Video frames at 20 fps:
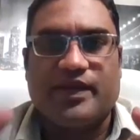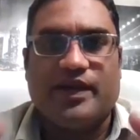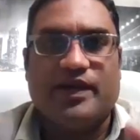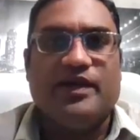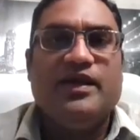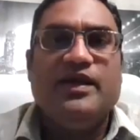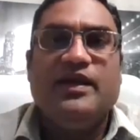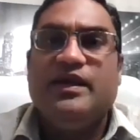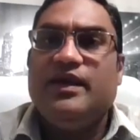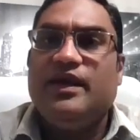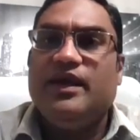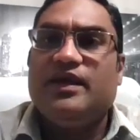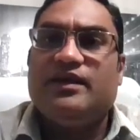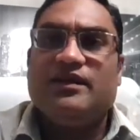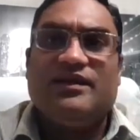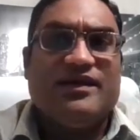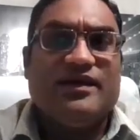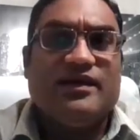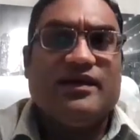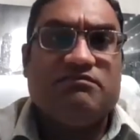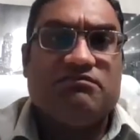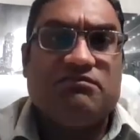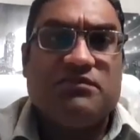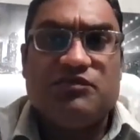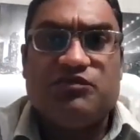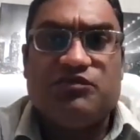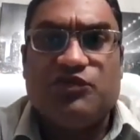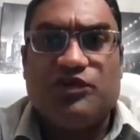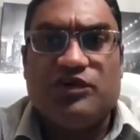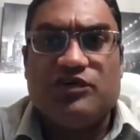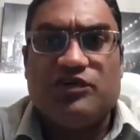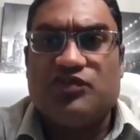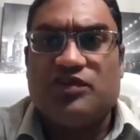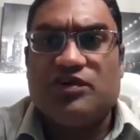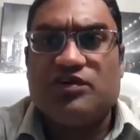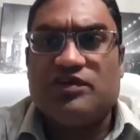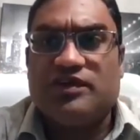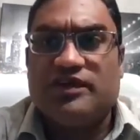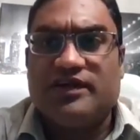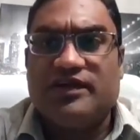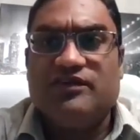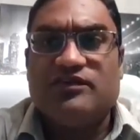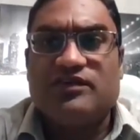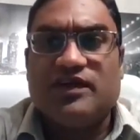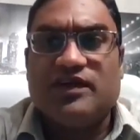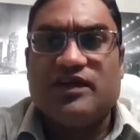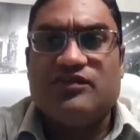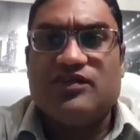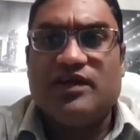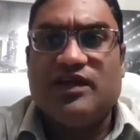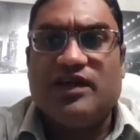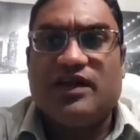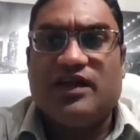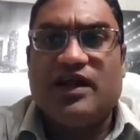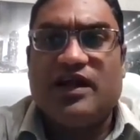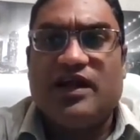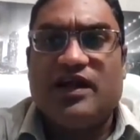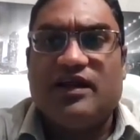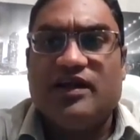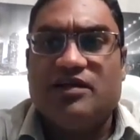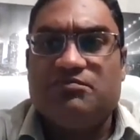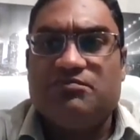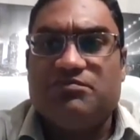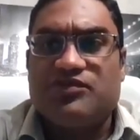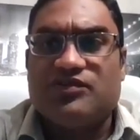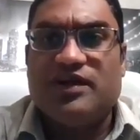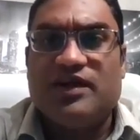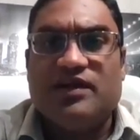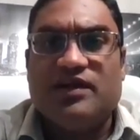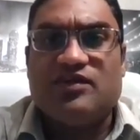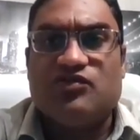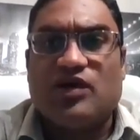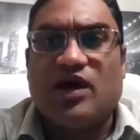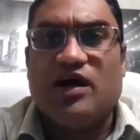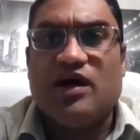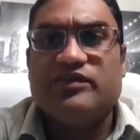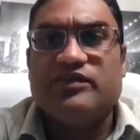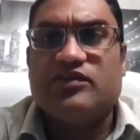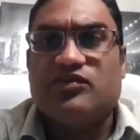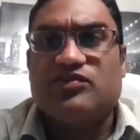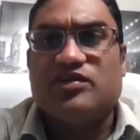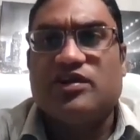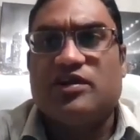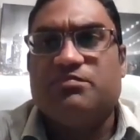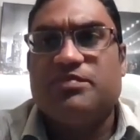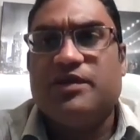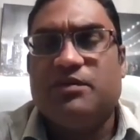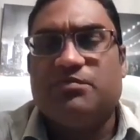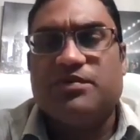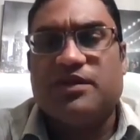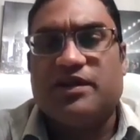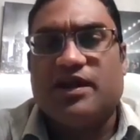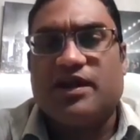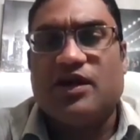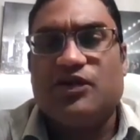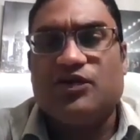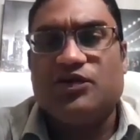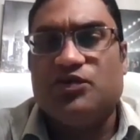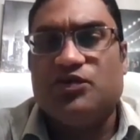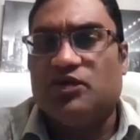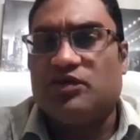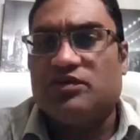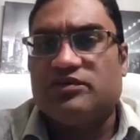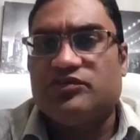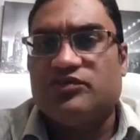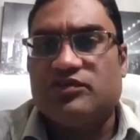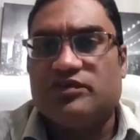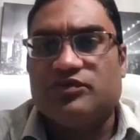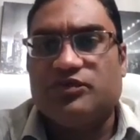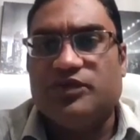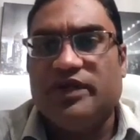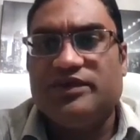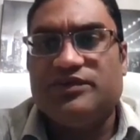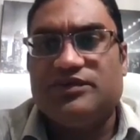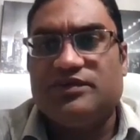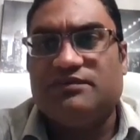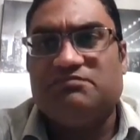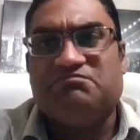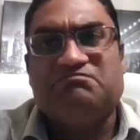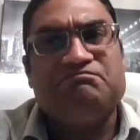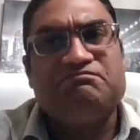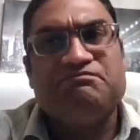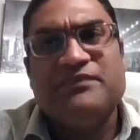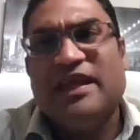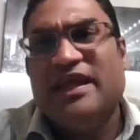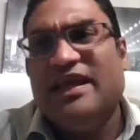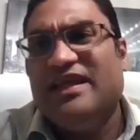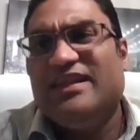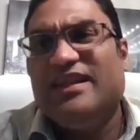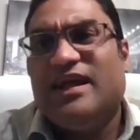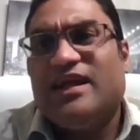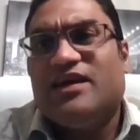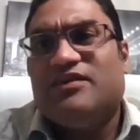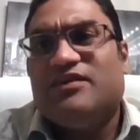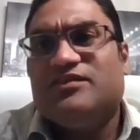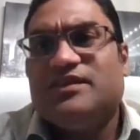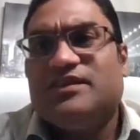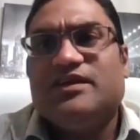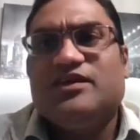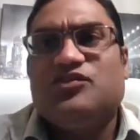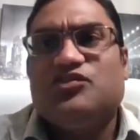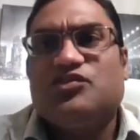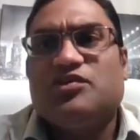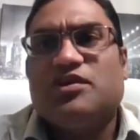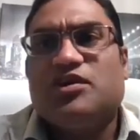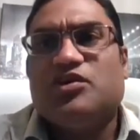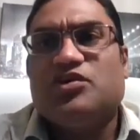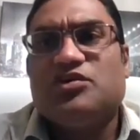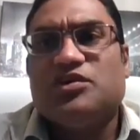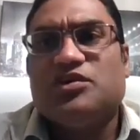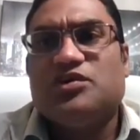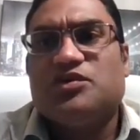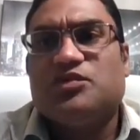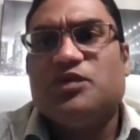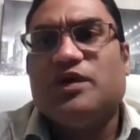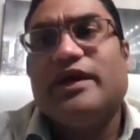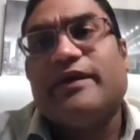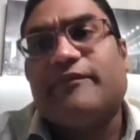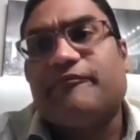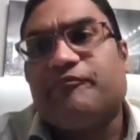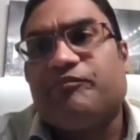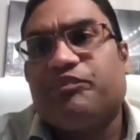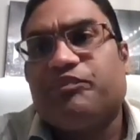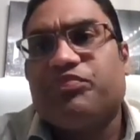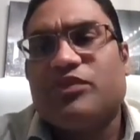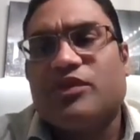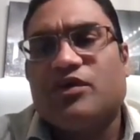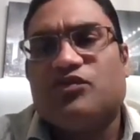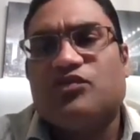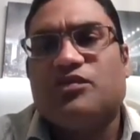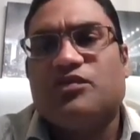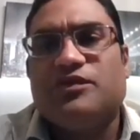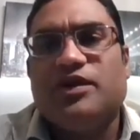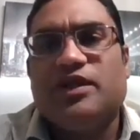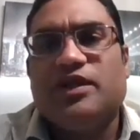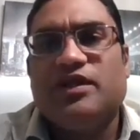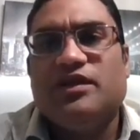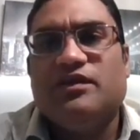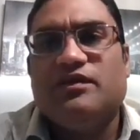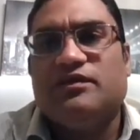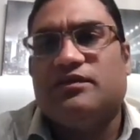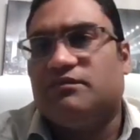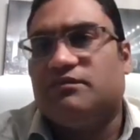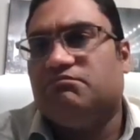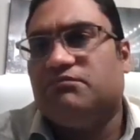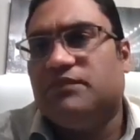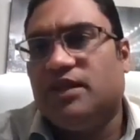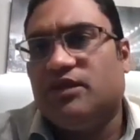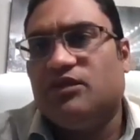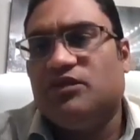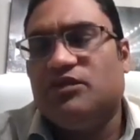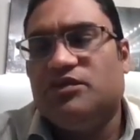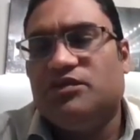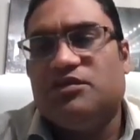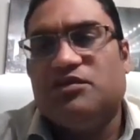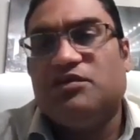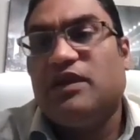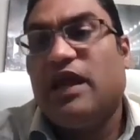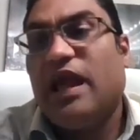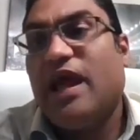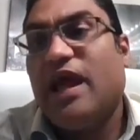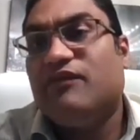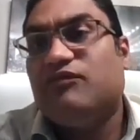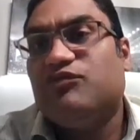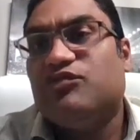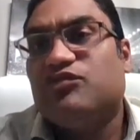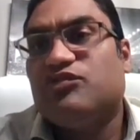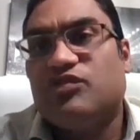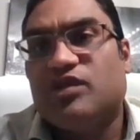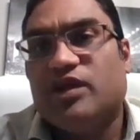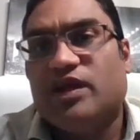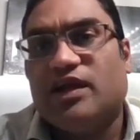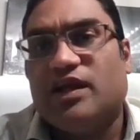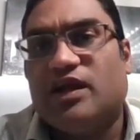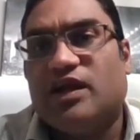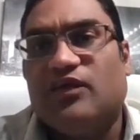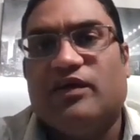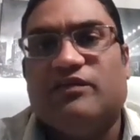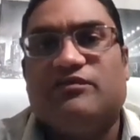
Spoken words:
Okay. And of course, the reason I say 10% is others, there are people around you or the situation. Not everything is going to go your way. So what do? You don't have to stick around.